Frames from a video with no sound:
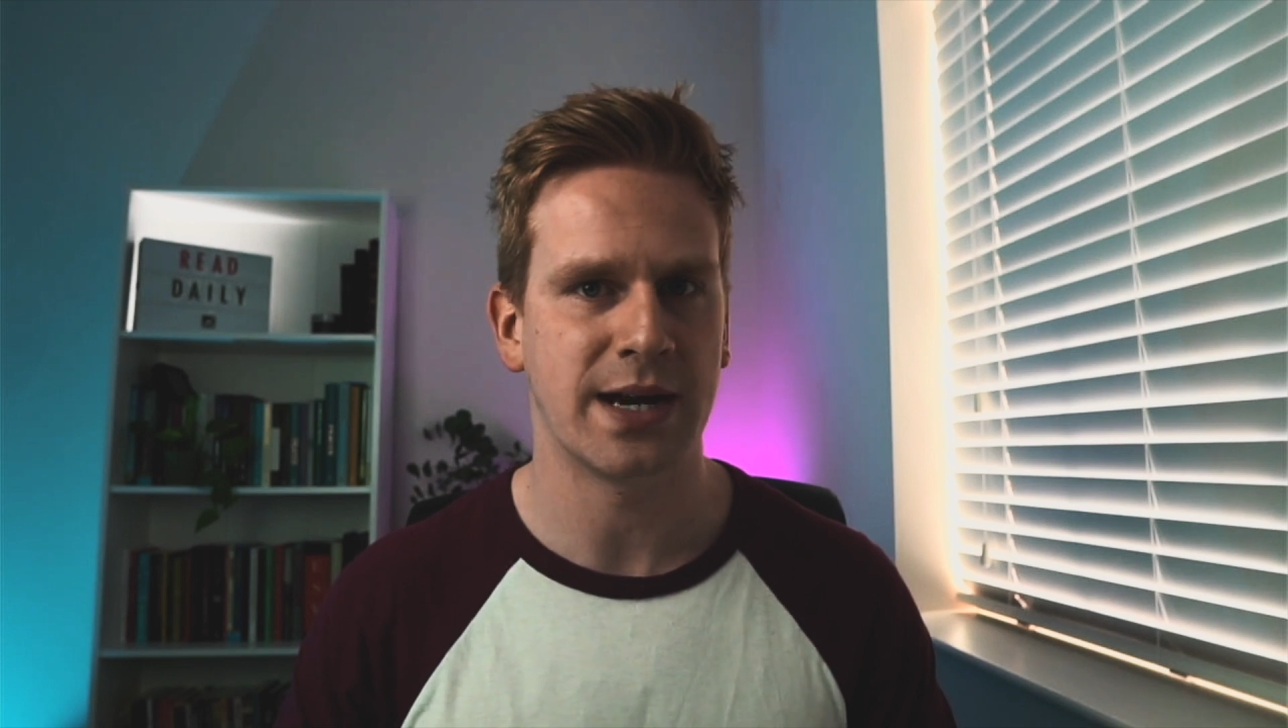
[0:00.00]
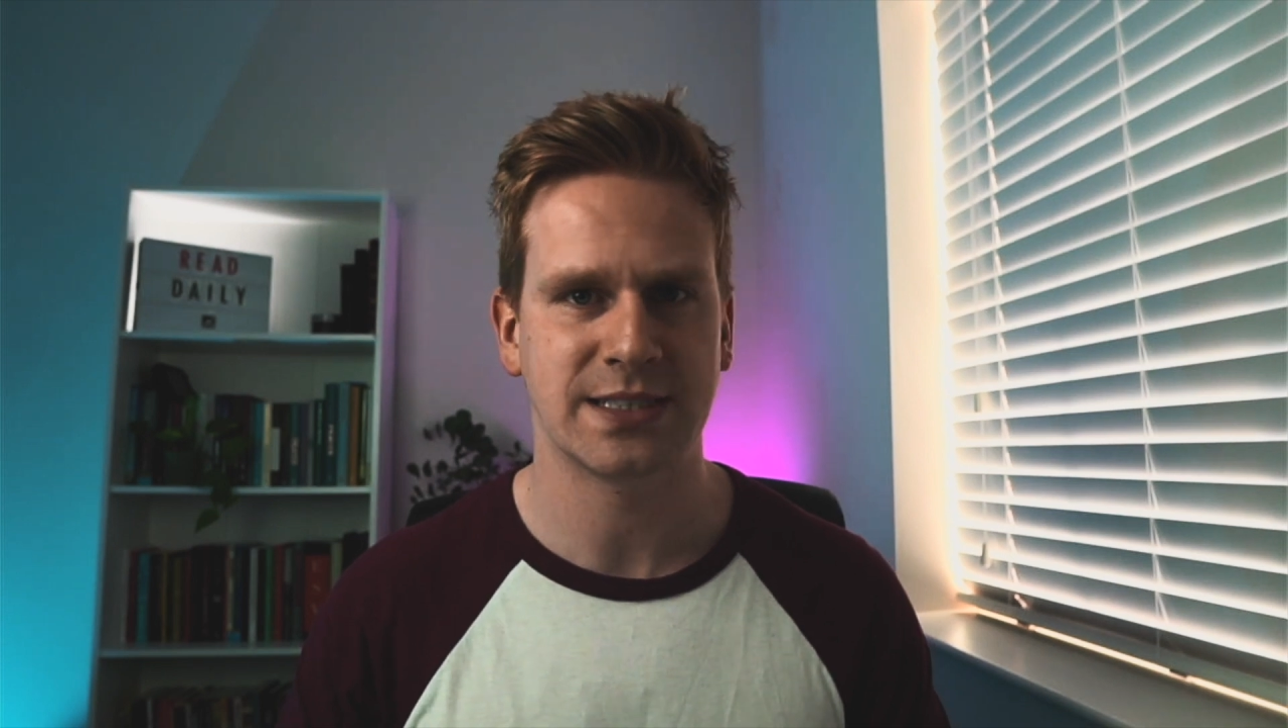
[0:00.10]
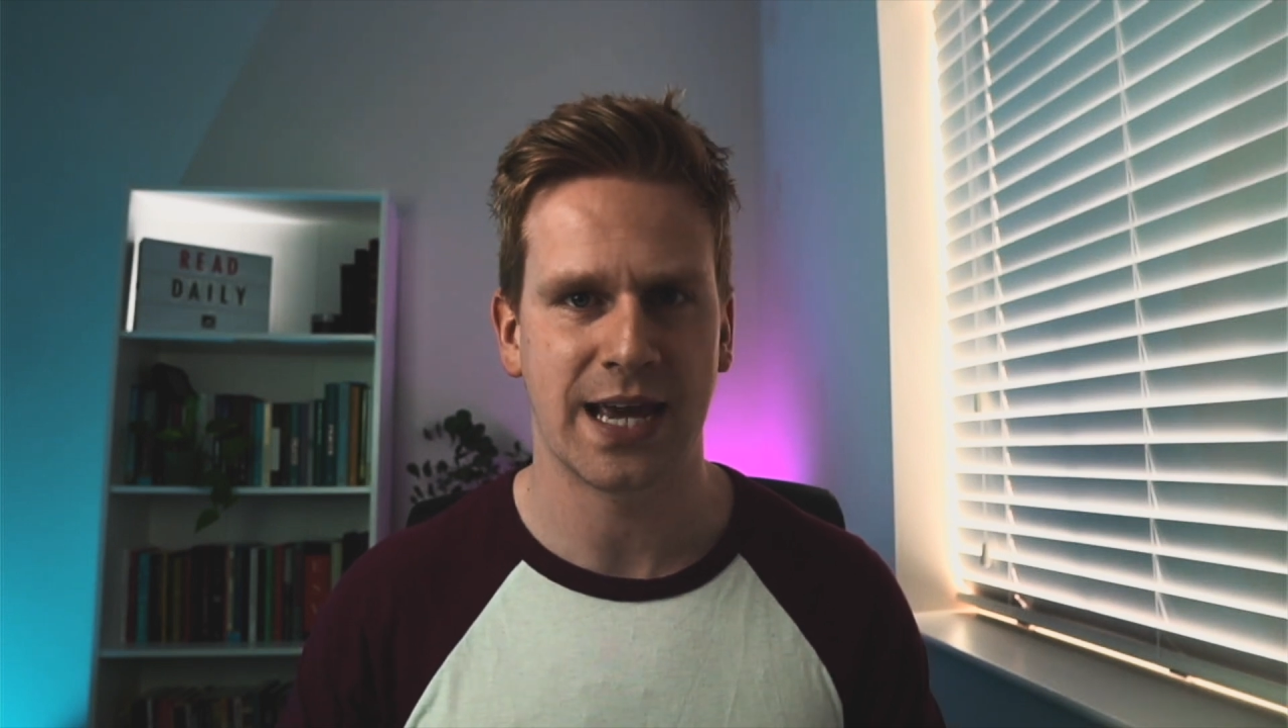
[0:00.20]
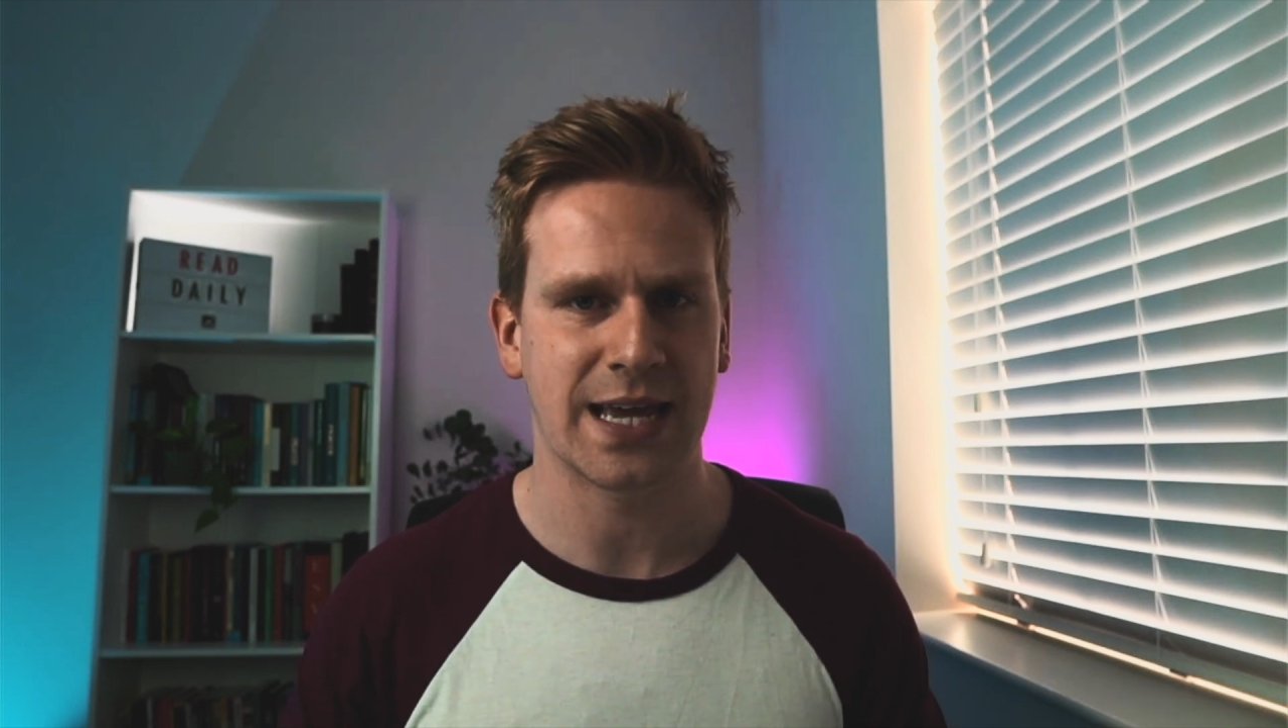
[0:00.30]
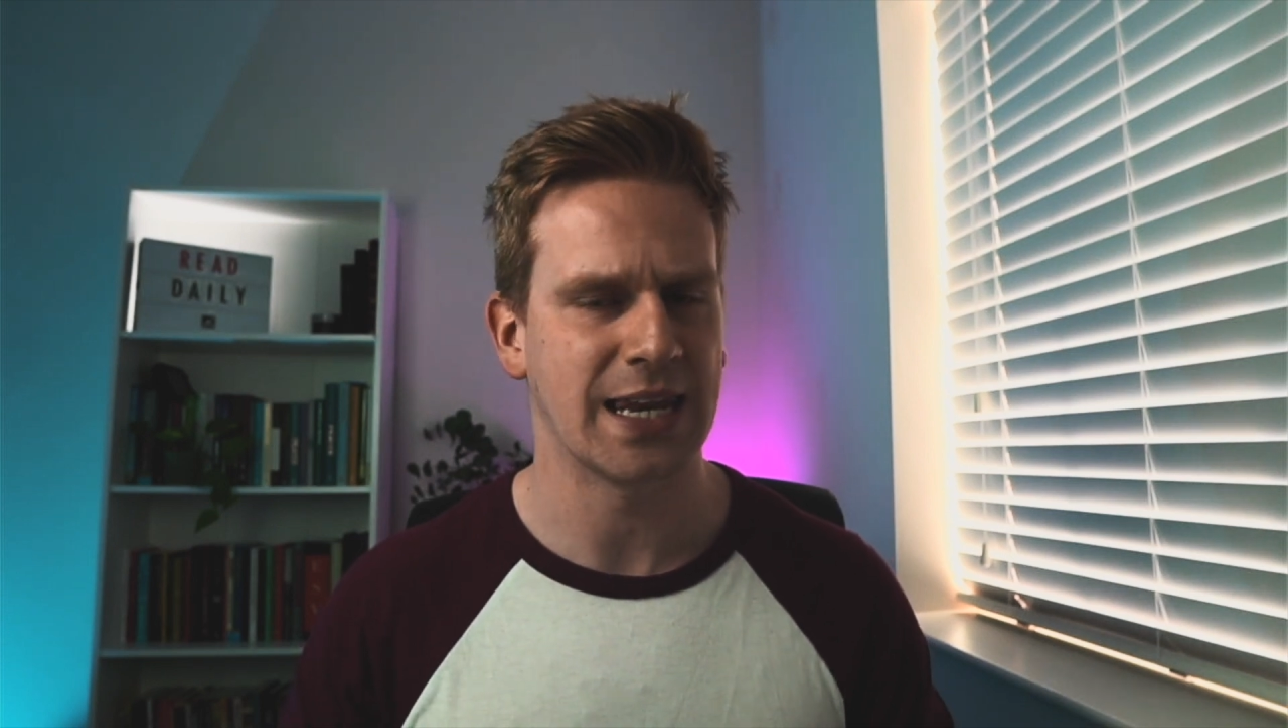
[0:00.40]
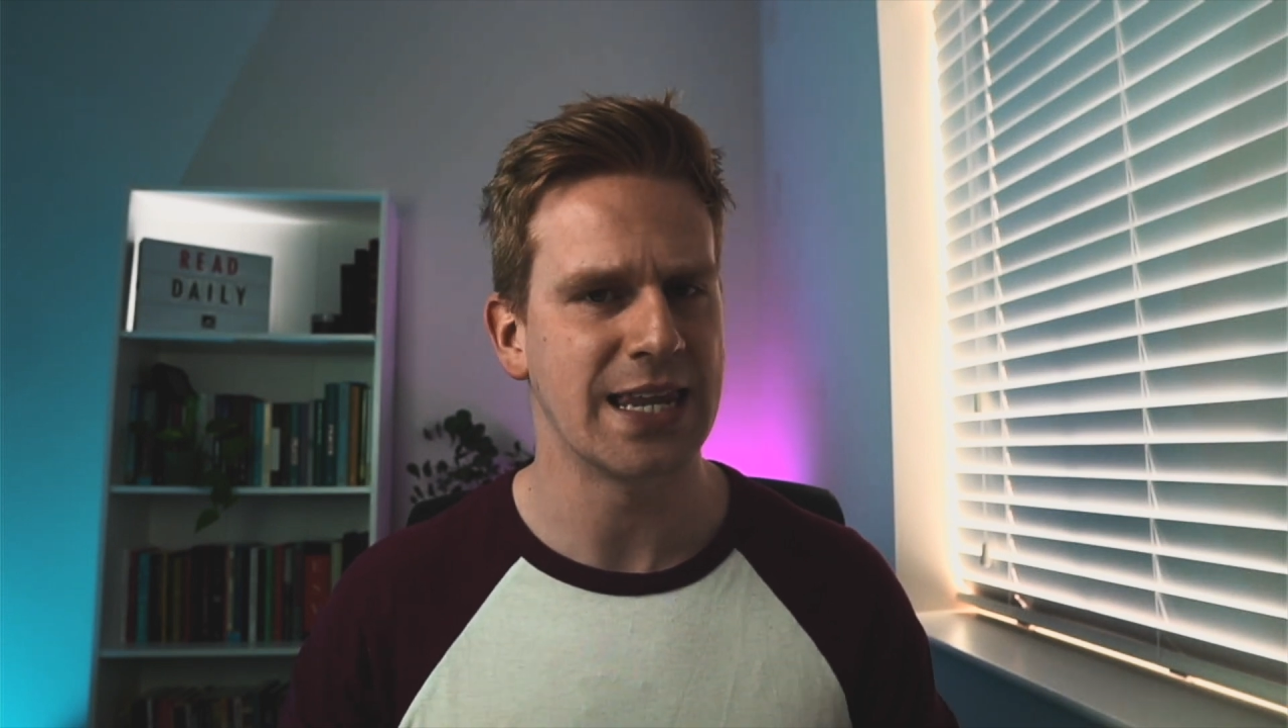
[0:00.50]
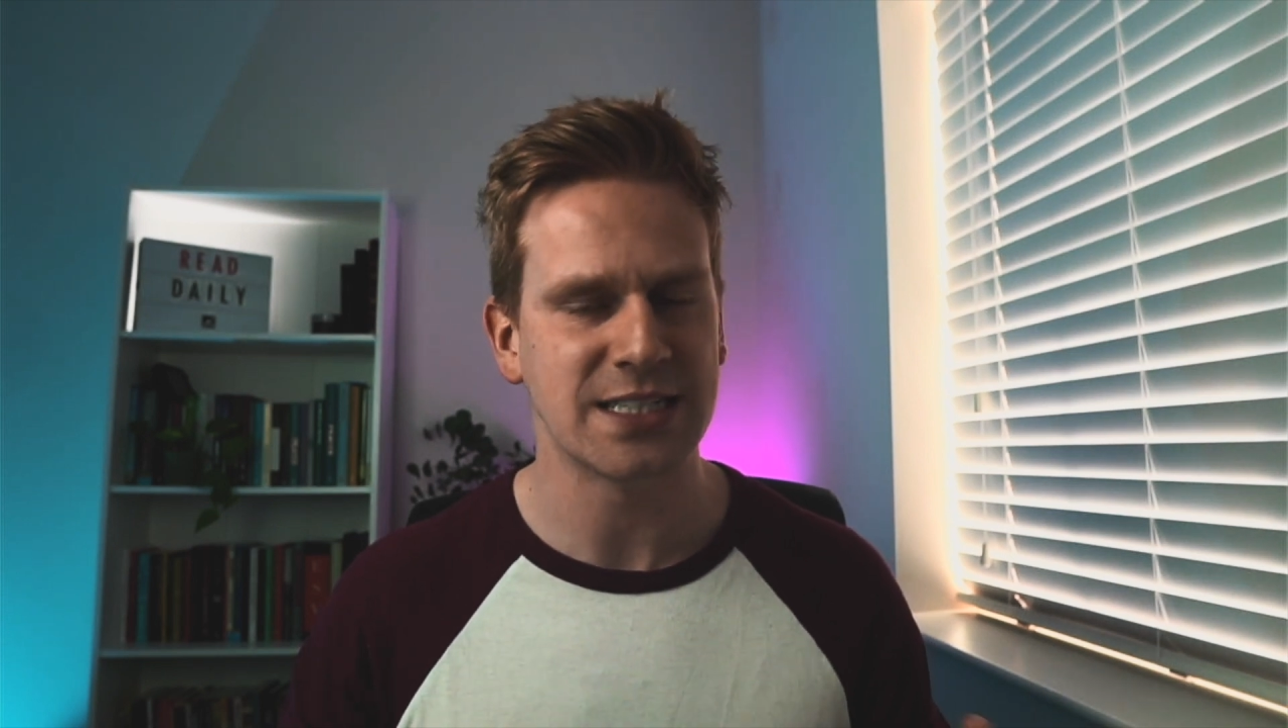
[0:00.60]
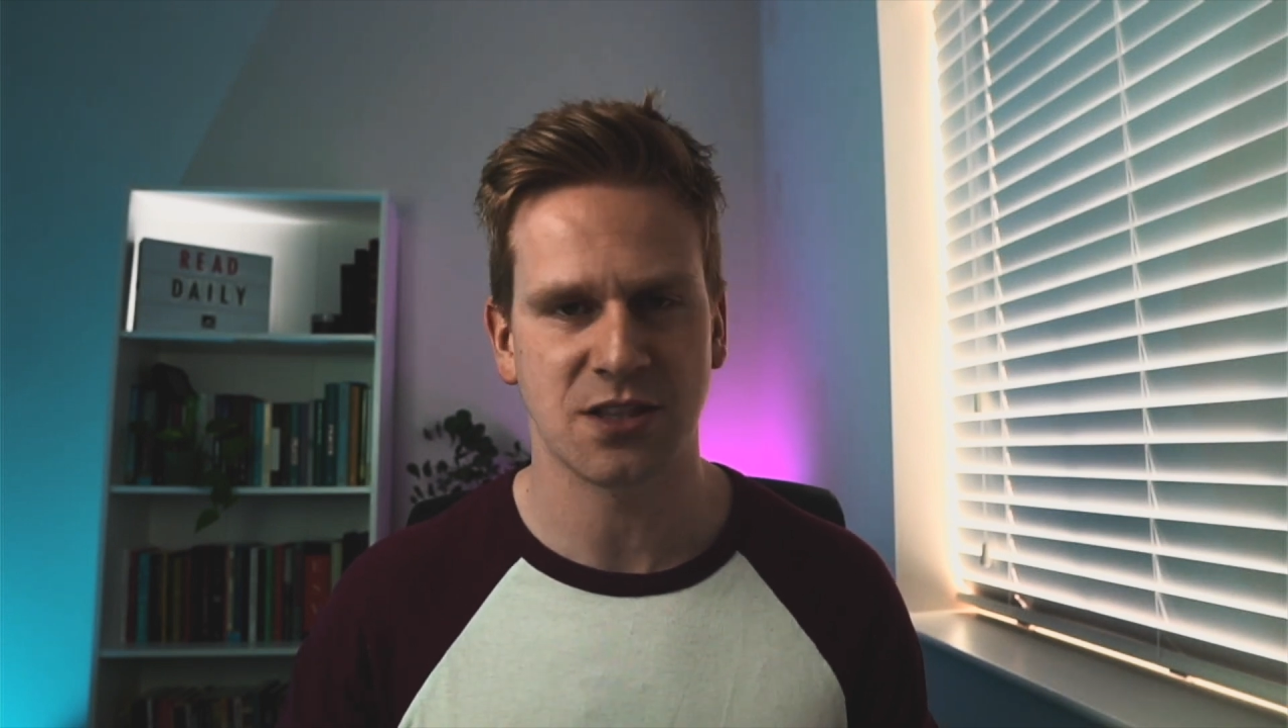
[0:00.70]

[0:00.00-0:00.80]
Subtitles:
take at least